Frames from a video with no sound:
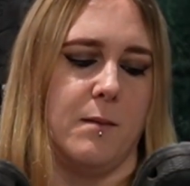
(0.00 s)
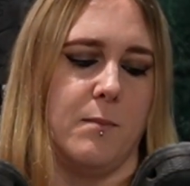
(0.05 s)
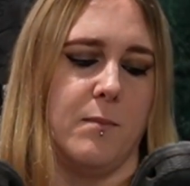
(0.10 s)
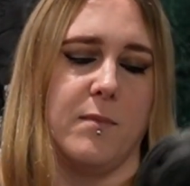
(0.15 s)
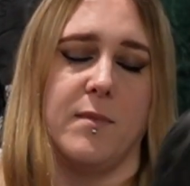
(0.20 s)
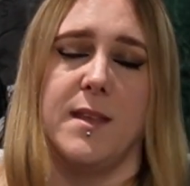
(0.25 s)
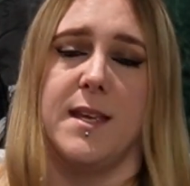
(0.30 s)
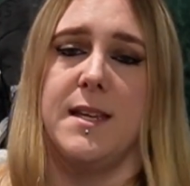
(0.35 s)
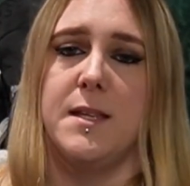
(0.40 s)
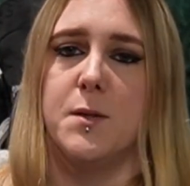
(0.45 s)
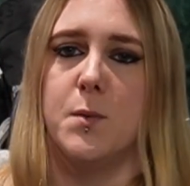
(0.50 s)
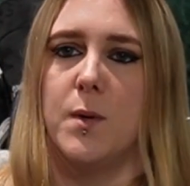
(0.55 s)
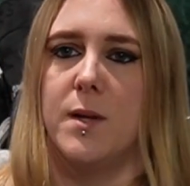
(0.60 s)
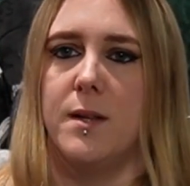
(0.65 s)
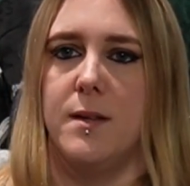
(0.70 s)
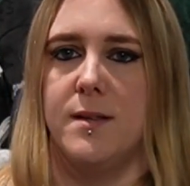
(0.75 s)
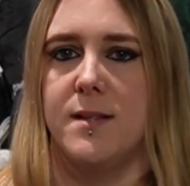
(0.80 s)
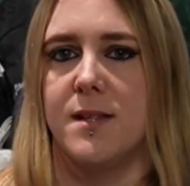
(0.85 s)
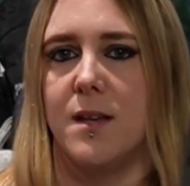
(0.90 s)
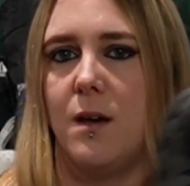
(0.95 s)
These
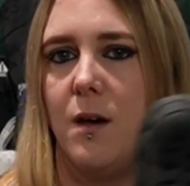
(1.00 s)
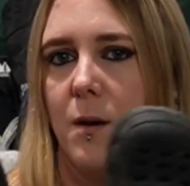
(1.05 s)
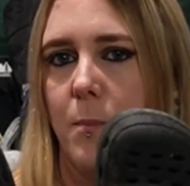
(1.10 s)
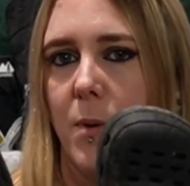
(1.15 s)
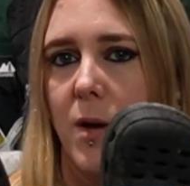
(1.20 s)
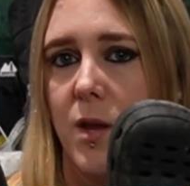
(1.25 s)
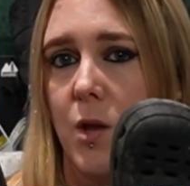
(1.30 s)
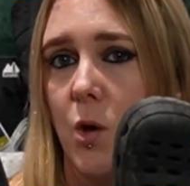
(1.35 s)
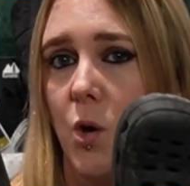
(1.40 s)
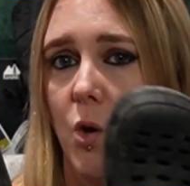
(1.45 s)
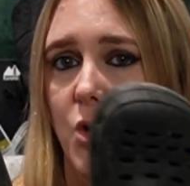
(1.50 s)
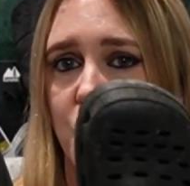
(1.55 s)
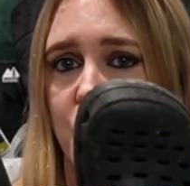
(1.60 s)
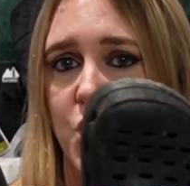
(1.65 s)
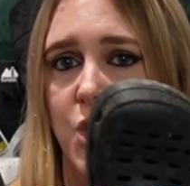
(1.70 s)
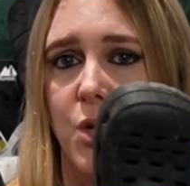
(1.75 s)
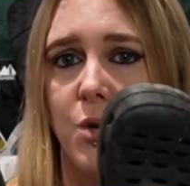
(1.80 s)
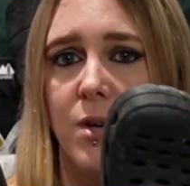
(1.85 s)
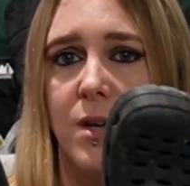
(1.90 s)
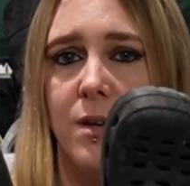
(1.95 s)
ones are by Hot
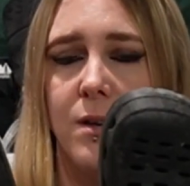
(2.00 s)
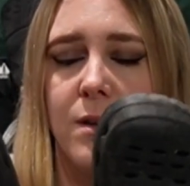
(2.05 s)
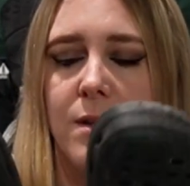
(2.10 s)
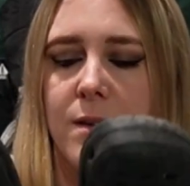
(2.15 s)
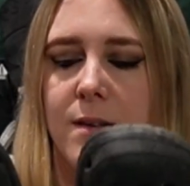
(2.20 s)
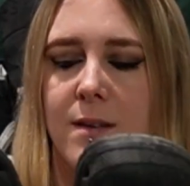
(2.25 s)
Tuna.